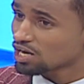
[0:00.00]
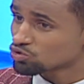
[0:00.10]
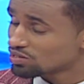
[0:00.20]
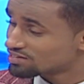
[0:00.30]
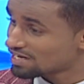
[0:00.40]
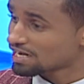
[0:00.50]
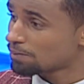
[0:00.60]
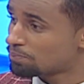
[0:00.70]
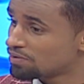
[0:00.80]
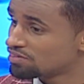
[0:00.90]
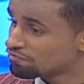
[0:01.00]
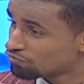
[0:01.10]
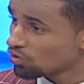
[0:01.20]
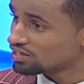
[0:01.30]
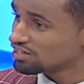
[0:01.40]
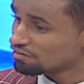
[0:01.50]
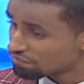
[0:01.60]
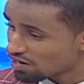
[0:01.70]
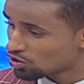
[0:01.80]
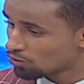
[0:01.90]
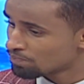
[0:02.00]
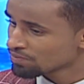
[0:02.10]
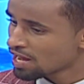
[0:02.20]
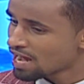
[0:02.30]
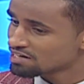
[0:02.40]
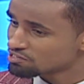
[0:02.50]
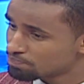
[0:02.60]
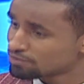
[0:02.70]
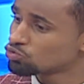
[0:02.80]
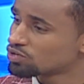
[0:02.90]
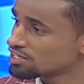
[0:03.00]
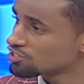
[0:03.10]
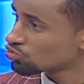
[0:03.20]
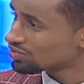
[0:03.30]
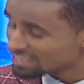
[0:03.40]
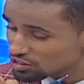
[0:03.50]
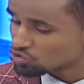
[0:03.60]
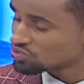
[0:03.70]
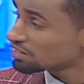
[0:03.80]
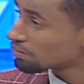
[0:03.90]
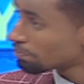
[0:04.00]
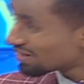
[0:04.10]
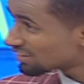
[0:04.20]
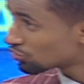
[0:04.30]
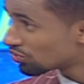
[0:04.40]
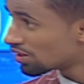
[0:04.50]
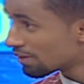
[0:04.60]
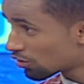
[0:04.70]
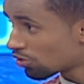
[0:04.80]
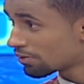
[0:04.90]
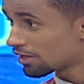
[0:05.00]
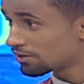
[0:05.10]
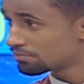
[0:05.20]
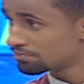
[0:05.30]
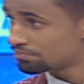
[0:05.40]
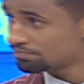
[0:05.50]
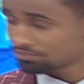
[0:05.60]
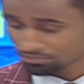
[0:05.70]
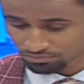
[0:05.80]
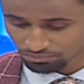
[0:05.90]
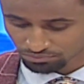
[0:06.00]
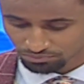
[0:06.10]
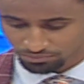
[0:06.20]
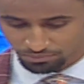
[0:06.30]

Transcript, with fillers: as well take up the void, the vacuum, and speak to Kenyans on issues that matter to them economically. Ayub,